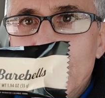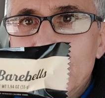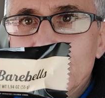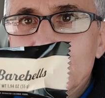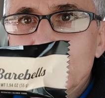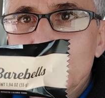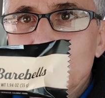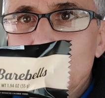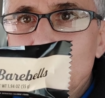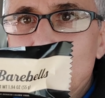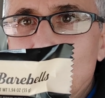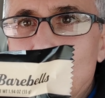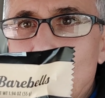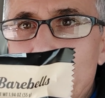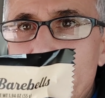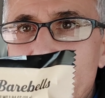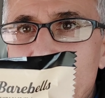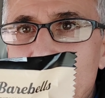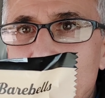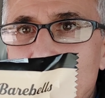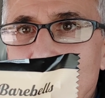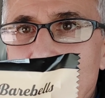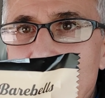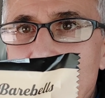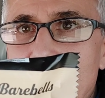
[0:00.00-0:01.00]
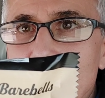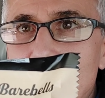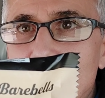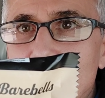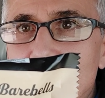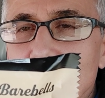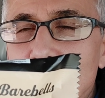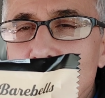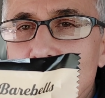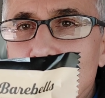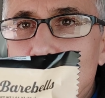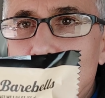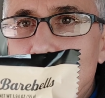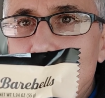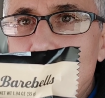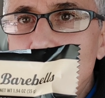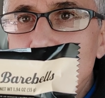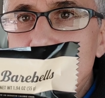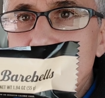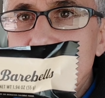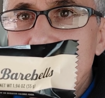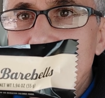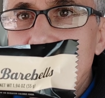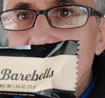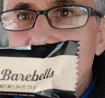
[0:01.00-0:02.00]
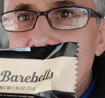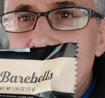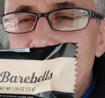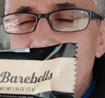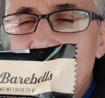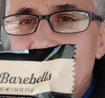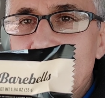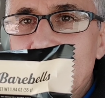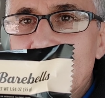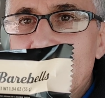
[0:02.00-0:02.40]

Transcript: It has 20 grams of protein,